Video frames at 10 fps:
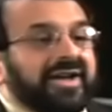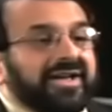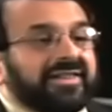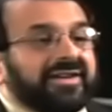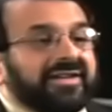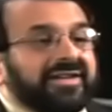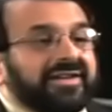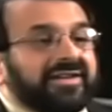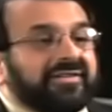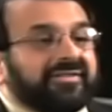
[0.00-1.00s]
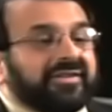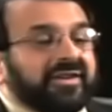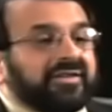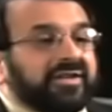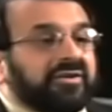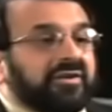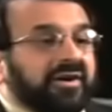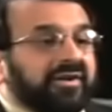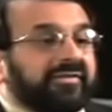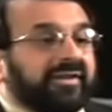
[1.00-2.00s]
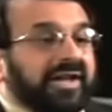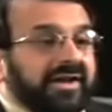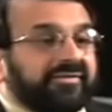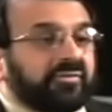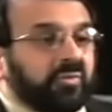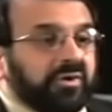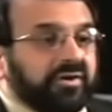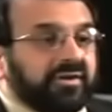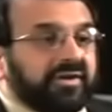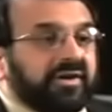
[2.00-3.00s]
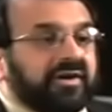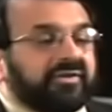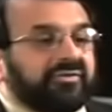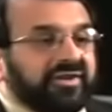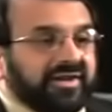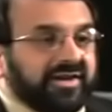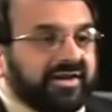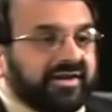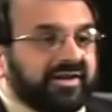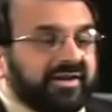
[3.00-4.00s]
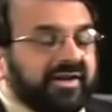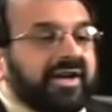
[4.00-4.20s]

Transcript: and that it is the Quran's last word on jihad,